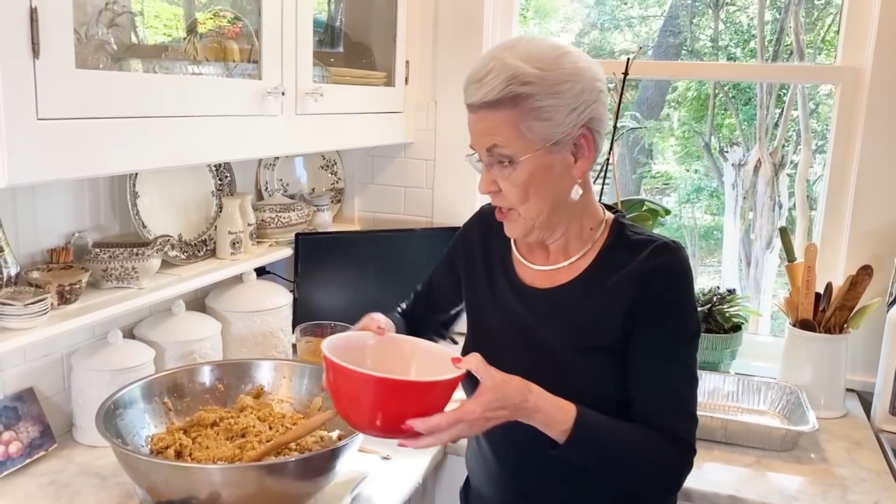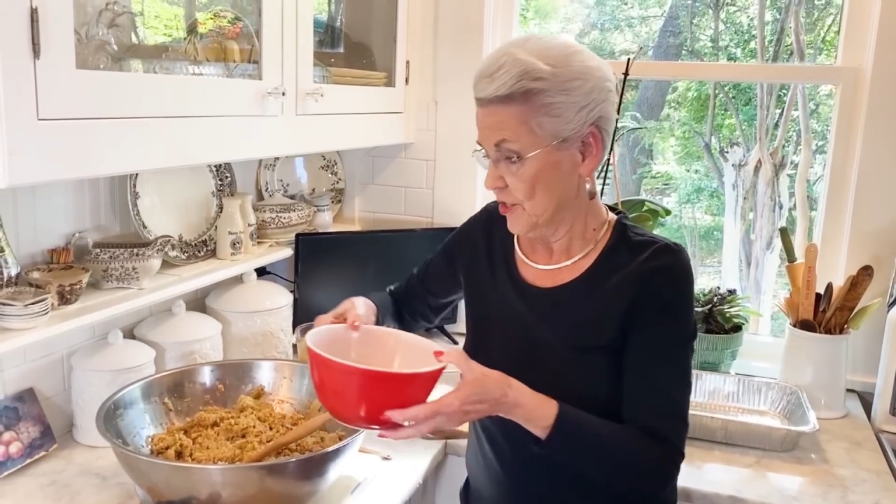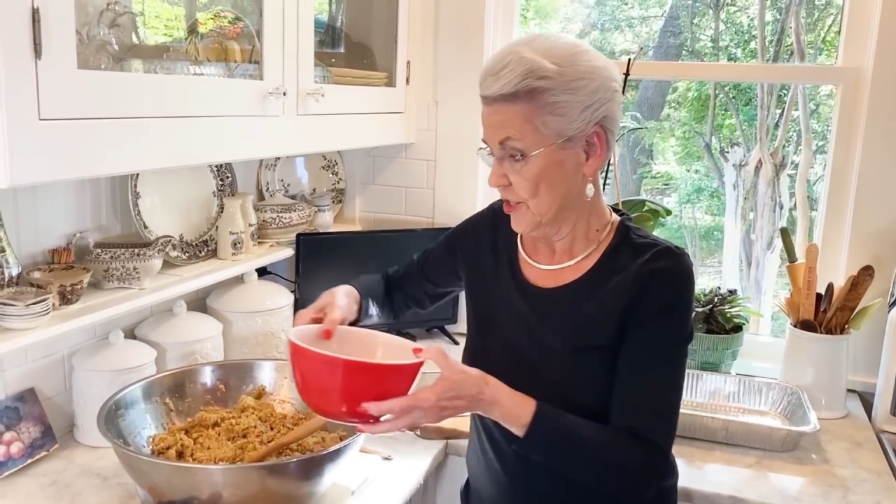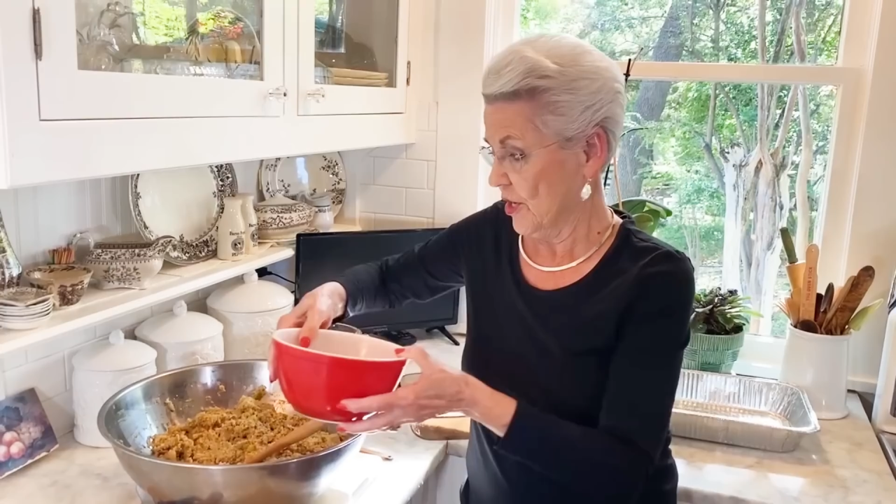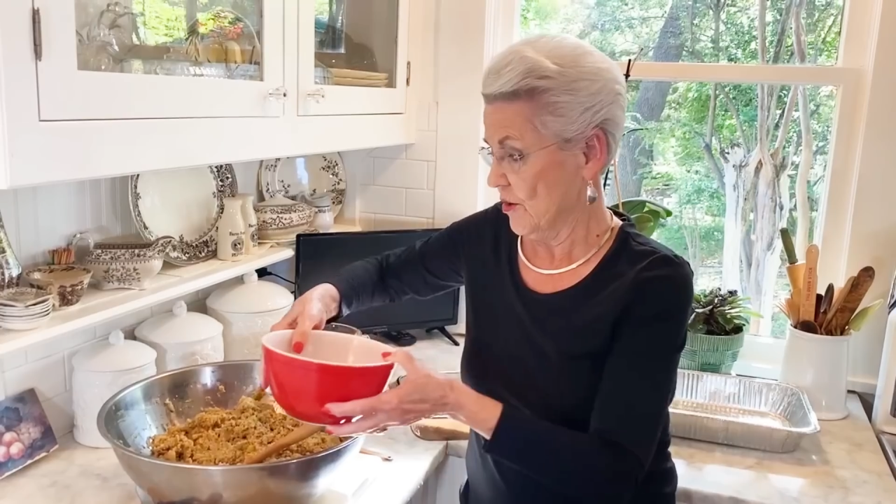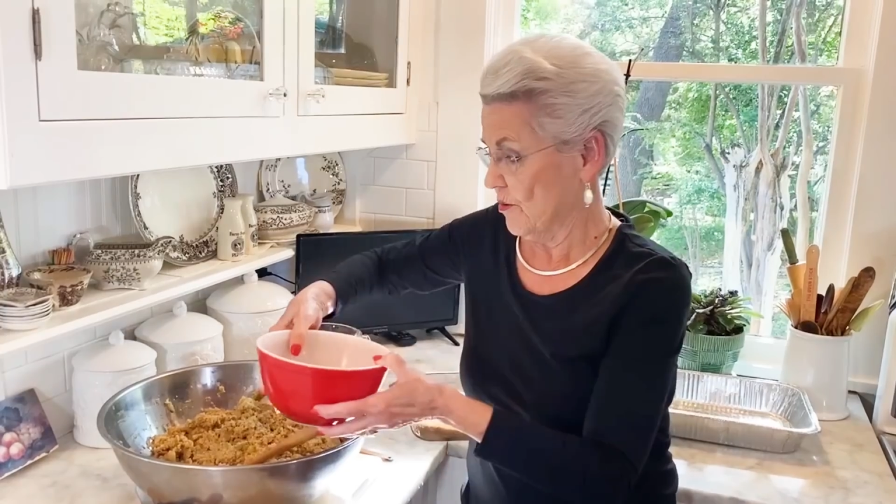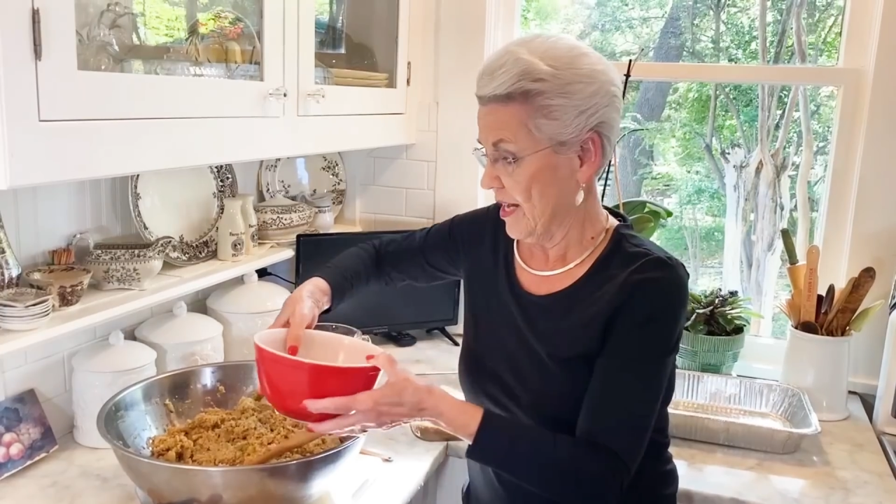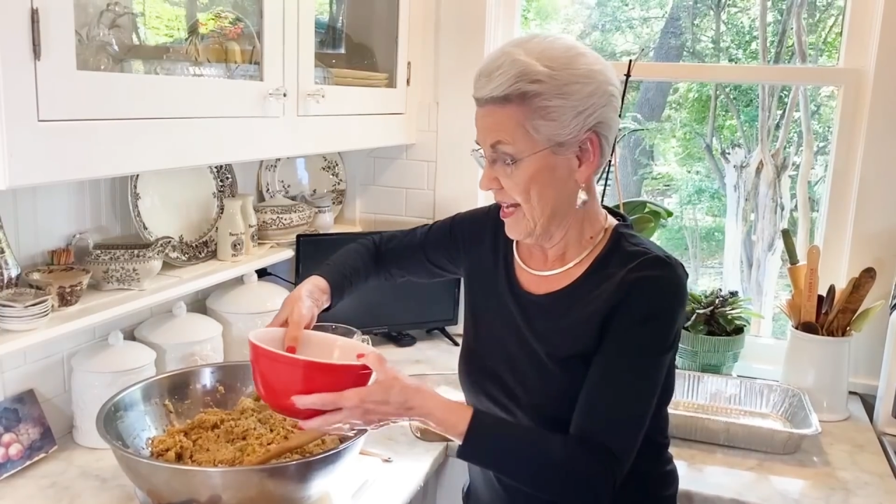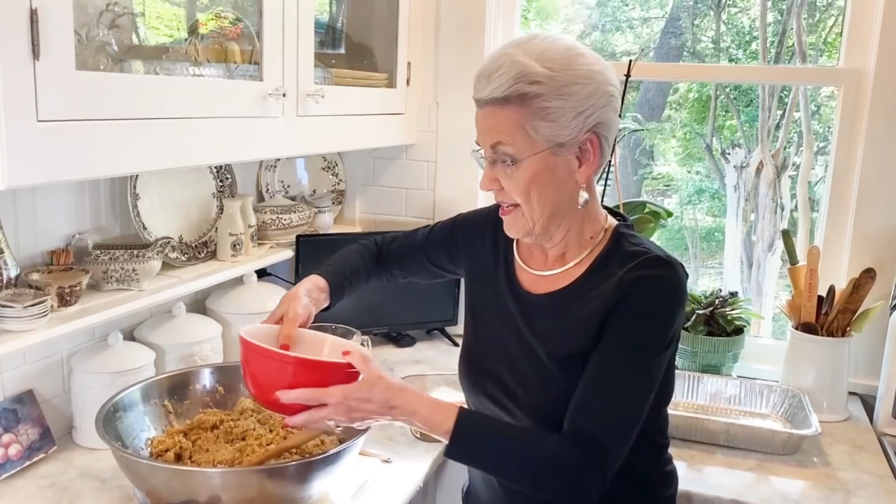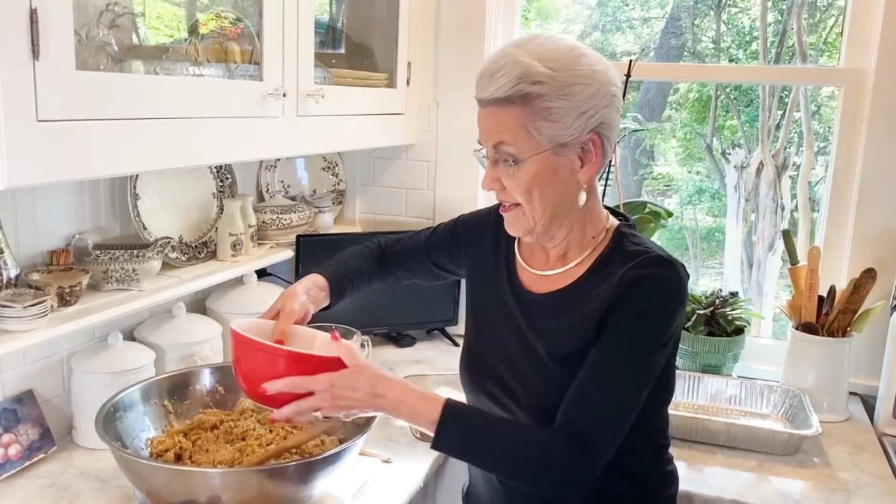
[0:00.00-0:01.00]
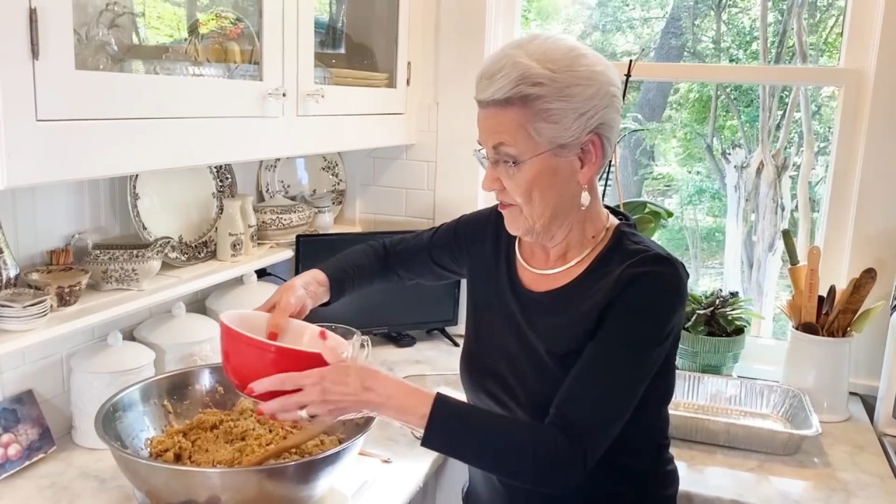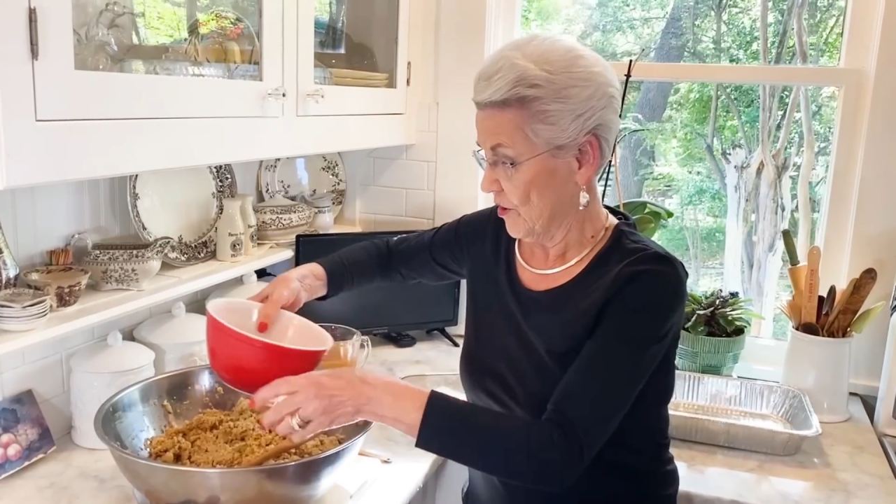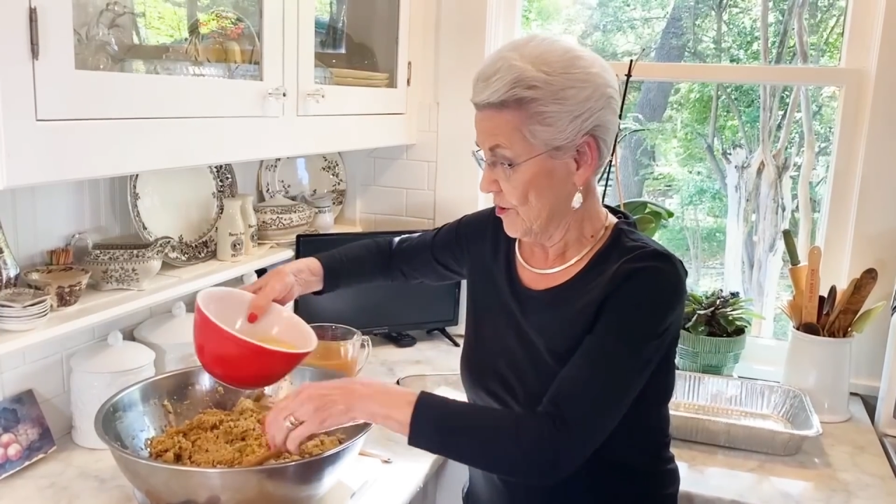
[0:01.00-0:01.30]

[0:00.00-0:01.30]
So I have